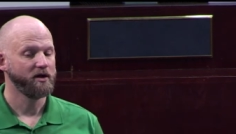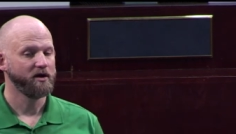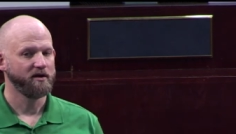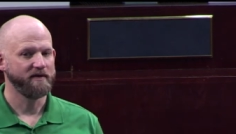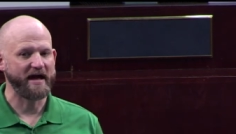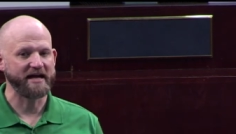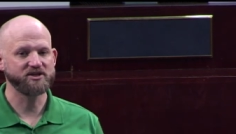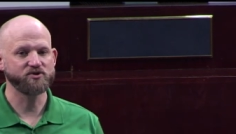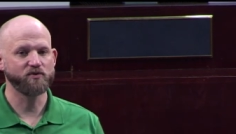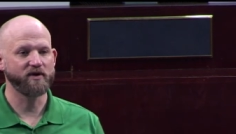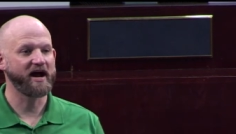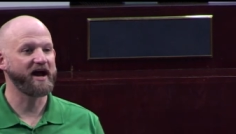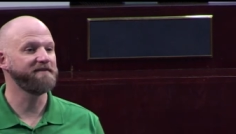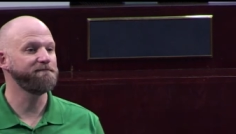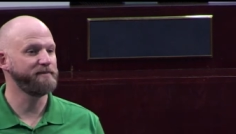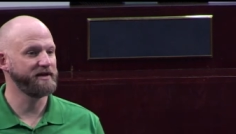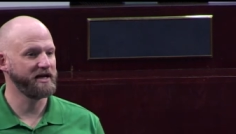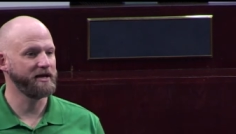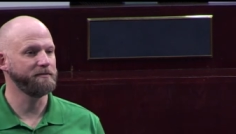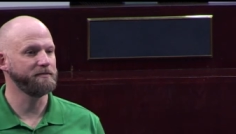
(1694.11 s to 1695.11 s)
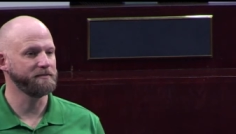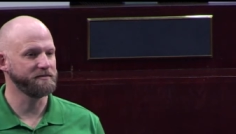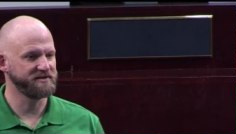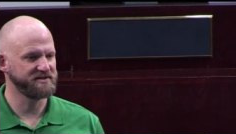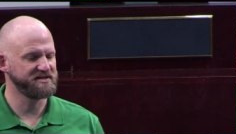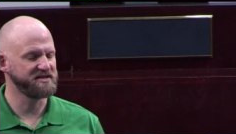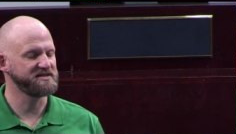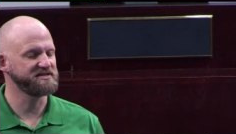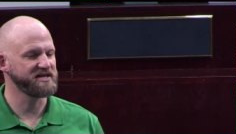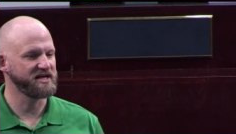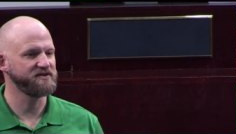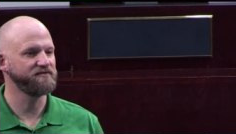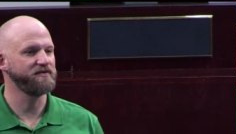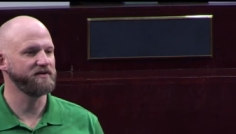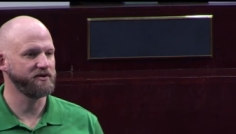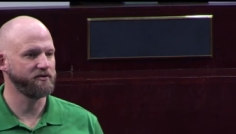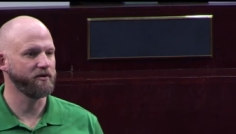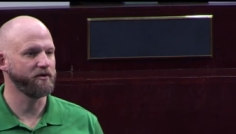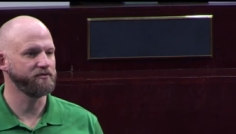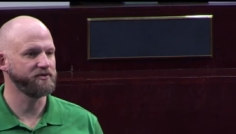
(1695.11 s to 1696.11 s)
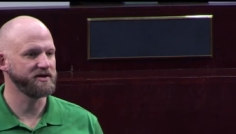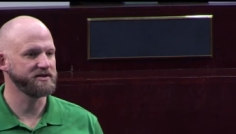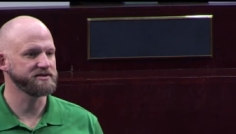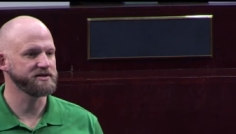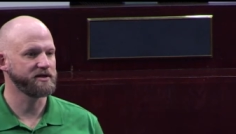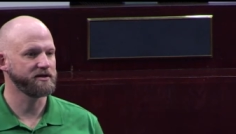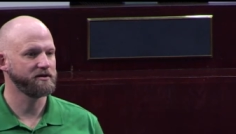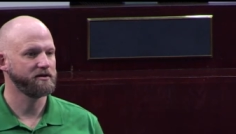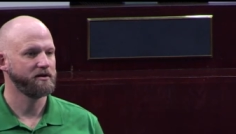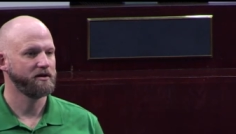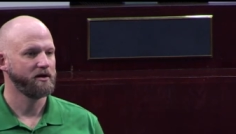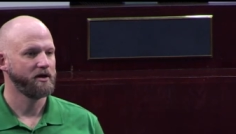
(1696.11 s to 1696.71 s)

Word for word: That's what I've been able to successfully grow things in.